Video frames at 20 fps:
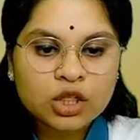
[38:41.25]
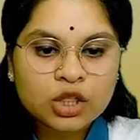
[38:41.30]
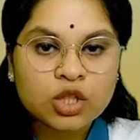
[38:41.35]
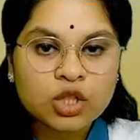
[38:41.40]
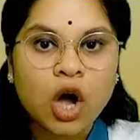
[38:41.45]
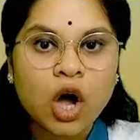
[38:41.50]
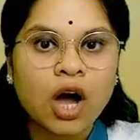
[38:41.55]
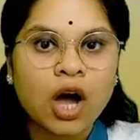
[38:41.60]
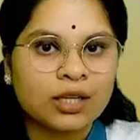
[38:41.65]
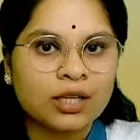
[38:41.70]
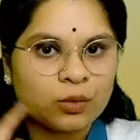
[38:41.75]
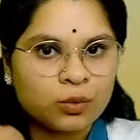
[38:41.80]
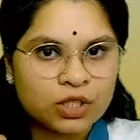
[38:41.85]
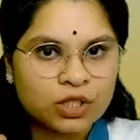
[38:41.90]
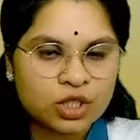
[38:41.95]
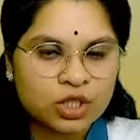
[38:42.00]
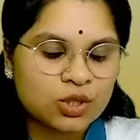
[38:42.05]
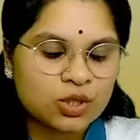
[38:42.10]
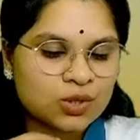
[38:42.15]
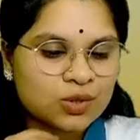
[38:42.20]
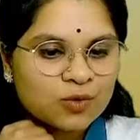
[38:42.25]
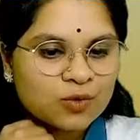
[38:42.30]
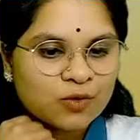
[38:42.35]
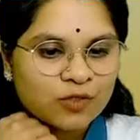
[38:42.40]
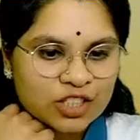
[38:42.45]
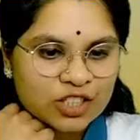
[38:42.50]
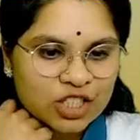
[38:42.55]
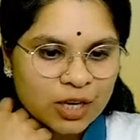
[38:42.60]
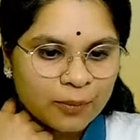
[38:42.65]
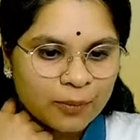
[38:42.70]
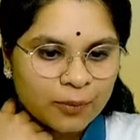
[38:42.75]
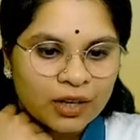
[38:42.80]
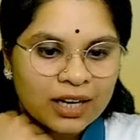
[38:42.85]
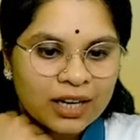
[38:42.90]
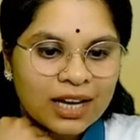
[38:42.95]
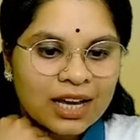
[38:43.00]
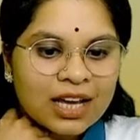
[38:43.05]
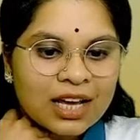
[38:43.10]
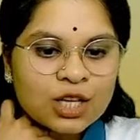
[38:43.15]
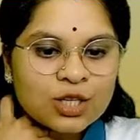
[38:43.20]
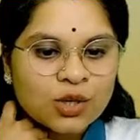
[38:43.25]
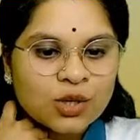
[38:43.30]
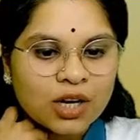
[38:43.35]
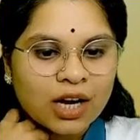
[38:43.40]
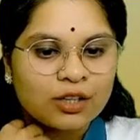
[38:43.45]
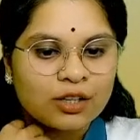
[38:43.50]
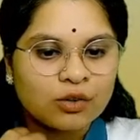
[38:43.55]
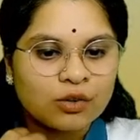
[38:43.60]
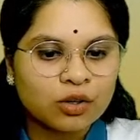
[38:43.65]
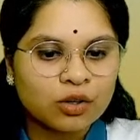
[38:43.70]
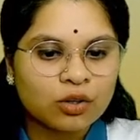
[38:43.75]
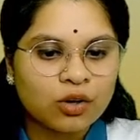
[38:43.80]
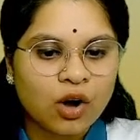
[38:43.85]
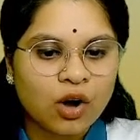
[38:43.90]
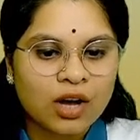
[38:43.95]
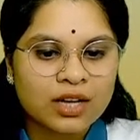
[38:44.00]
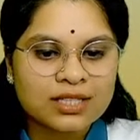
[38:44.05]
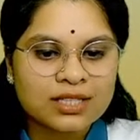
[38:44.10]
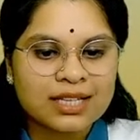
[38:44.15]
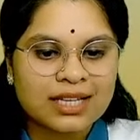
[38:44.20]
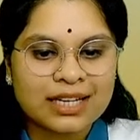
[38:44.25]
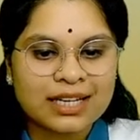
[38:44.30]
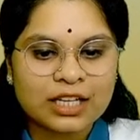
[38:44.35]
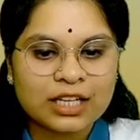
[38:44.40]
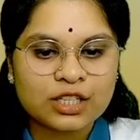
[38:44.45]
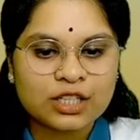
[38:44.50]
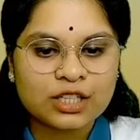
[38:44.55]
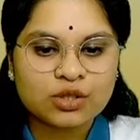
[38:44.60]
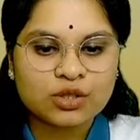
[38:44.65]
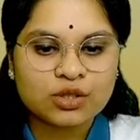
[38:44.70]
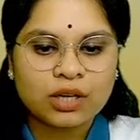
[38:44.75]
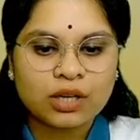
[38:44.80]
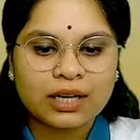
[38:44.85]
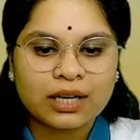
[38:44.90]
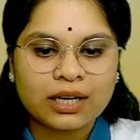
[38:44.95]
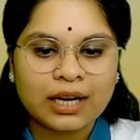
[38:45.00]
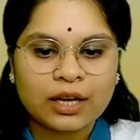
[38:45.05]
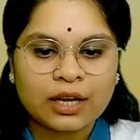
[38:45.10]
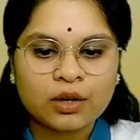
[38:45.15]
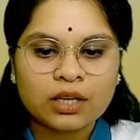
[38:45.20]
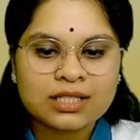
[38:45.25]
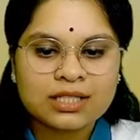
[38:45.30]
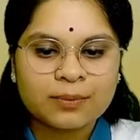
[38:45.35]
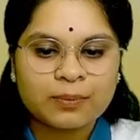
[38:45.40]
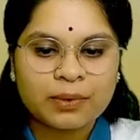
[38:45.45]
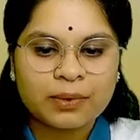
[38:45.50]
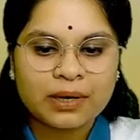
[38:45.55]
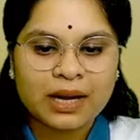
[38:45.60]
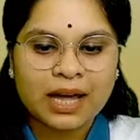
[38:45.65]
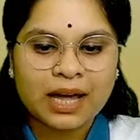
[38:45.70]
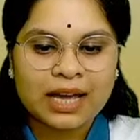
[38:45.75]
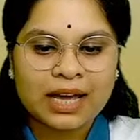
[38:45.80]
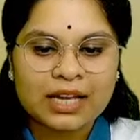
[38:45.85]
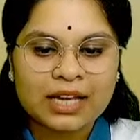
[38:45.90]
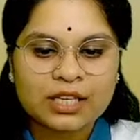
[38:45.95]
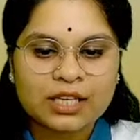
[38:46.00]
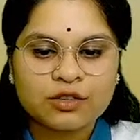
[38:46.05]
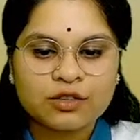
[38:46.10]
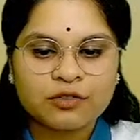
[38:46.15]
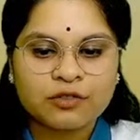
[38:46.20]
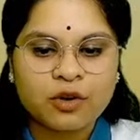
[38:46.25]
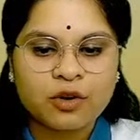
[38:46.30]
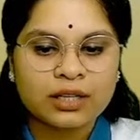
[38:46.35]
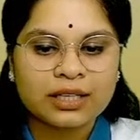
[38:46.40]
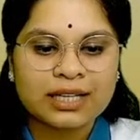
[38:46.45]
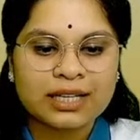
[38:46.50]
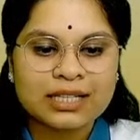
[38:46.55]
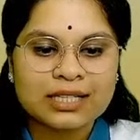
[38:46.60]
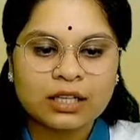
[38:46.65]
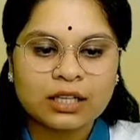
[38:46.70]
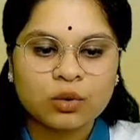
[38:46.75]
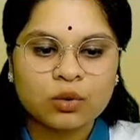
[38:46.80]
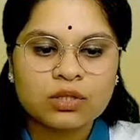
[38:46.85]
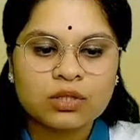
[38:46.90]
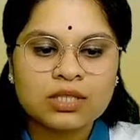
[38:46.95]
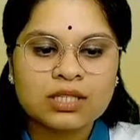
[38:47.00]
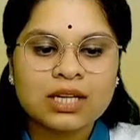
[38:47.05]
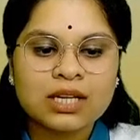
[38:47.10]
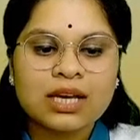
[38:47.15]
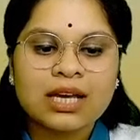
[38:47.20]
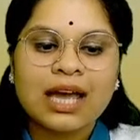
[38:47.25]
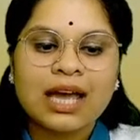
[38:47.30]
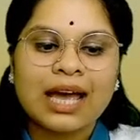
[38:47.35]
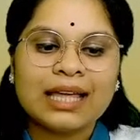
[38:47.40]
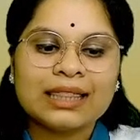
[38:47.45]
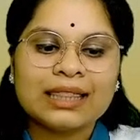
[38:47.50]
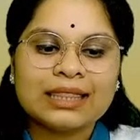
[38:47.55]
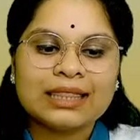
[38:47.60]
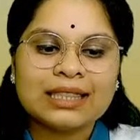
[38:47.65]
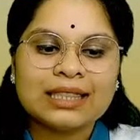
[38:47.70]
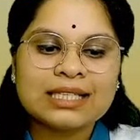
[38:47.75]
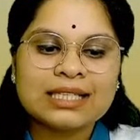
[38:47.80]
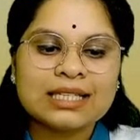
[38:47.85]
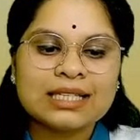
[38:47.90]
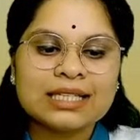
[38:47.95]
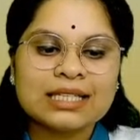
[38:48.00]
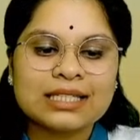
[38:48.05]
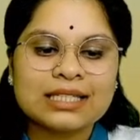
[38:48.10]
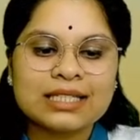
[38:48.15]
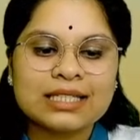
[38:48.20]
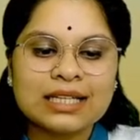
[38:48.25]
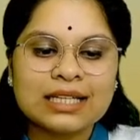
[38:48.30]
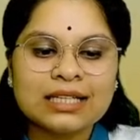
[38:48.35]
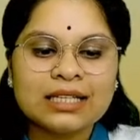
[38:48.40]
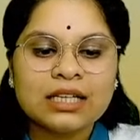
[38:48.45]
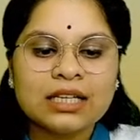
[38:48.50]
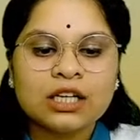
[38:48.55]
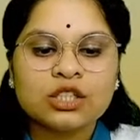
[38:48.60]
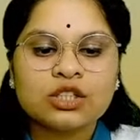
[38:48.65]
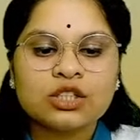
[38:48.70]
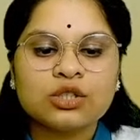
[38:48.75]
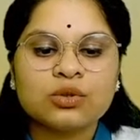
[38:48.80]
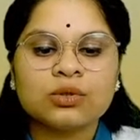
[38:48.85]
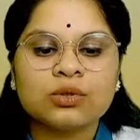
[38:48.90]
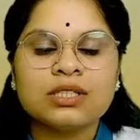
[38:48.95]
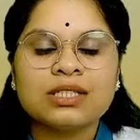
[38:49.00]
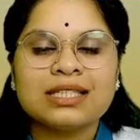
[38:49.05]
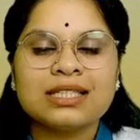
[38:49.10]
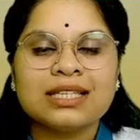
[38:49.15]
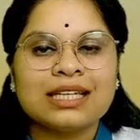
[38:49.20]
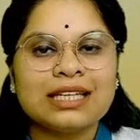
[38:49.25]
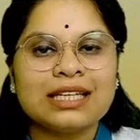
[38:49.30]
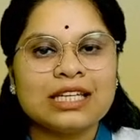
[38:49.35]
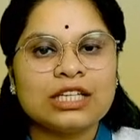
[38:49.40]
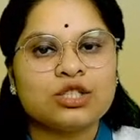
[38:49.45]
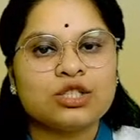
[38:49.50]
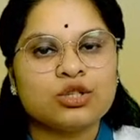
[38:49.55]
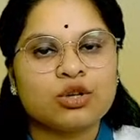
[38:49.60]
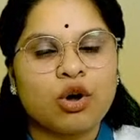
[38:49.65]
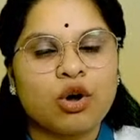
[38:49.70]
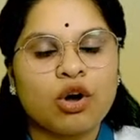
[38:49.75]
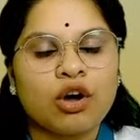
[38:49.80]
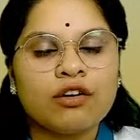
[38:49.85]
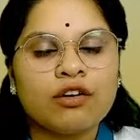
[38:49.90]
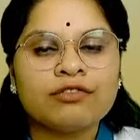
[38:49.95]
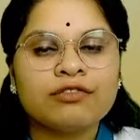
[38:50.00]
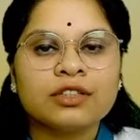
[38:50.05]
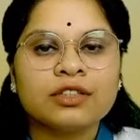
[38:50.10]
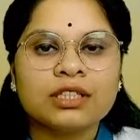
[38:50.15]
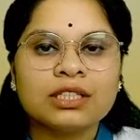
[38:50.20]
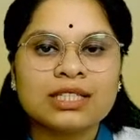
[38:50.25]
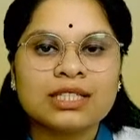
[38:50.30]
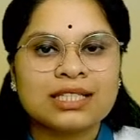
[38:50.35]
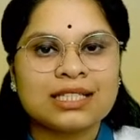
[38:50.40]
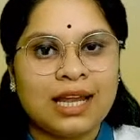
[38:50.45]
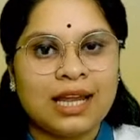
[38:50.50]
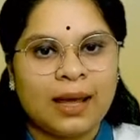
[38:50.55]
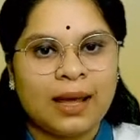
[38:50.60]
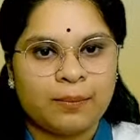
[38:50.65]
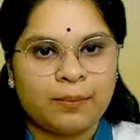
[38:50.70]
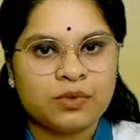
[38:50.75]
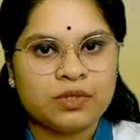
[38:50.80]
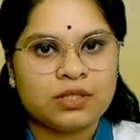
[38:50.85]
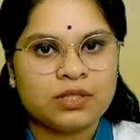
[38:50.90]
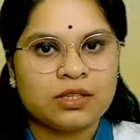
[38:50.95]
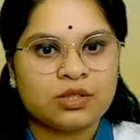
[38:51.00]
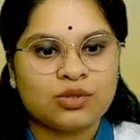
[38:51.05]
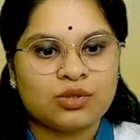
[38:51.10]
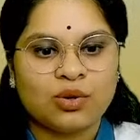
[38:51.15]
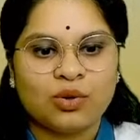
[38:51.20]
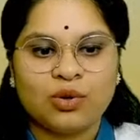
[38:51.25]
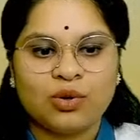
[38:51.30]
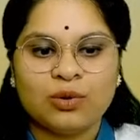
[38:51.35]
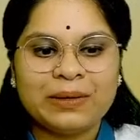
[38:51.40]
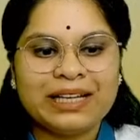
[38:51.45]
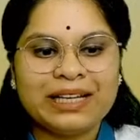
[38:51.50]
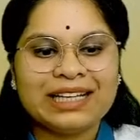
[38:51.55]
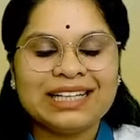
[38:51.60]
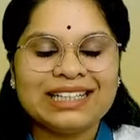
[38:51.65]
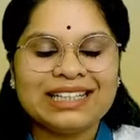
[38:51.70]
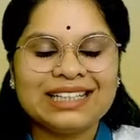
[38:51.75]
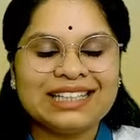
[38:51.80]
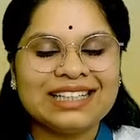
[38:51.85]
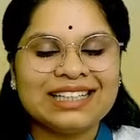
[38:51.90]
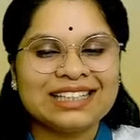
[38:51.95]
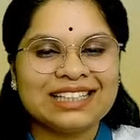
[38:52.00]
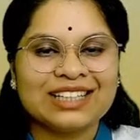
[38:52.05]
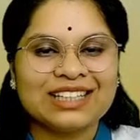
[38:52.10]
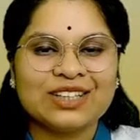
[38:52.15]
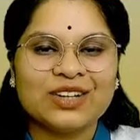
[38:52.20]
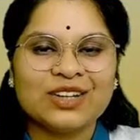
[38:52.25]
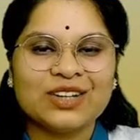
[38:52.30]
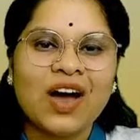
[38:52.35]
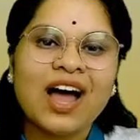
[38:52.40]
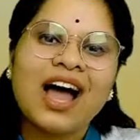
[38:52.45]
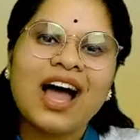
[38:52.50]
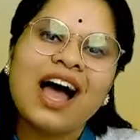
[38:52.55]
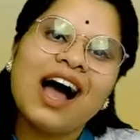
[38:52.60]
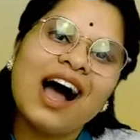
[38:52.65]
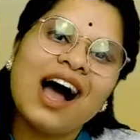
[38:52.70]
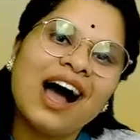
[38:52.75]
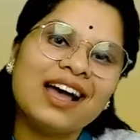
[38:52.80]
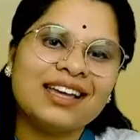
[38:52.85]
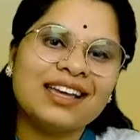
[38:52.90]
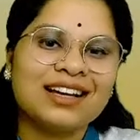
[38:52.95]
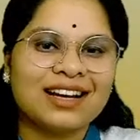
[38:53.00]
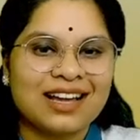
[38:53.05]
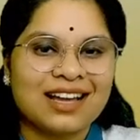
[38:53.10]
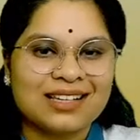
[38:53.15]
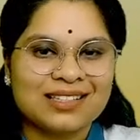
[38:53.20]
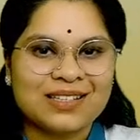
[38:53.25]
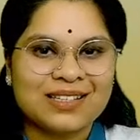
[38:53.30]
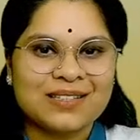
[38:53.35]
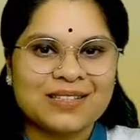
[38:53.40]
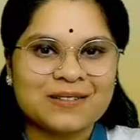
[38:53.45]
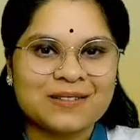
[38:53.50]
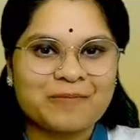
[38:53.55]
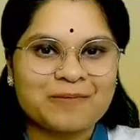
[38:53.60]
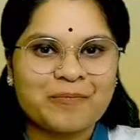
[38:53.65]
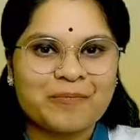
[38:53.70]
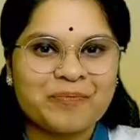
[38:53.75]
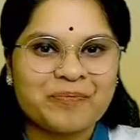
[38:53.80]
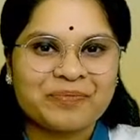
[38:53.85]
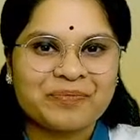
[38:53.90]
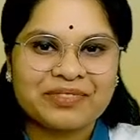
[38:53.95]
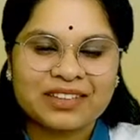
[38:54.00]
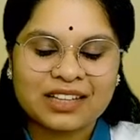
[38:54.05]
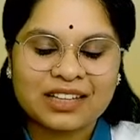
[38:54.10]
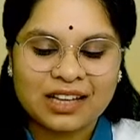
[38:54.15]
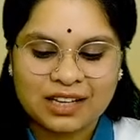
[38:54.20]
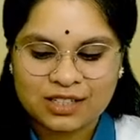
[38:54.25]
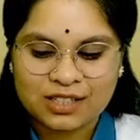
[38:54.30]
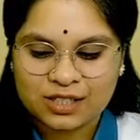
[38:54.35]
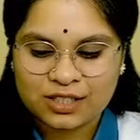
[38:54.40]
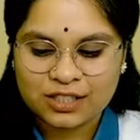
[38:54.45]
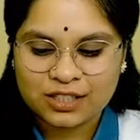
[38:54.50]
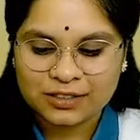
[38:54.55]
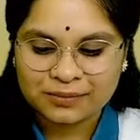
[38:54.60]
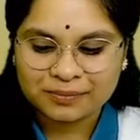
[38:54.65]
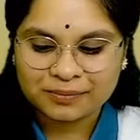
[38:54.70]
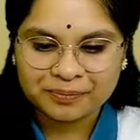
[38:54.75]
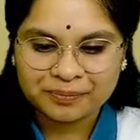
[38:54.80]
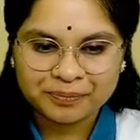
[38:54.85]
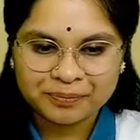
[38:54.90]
thought which he put. So control cost and ensure regular supplies of cotton and silk goods, and this is did through the series of steps. So you'll be learning it in your higher classes. Understood?